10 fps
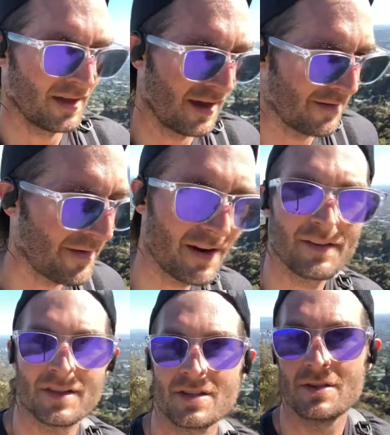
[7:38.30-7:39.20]
I find all
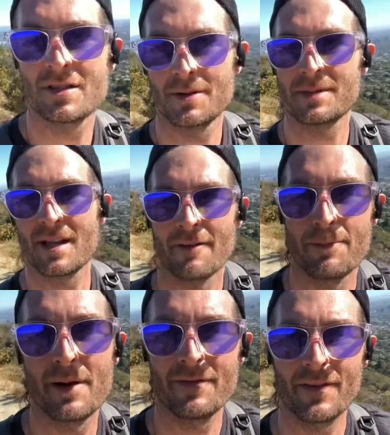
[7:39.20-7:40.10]
this YouTube stuff
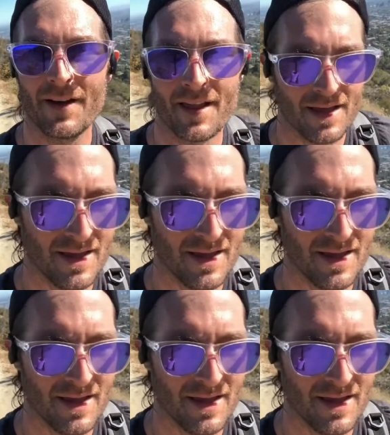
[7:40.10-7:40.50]
pretty fun.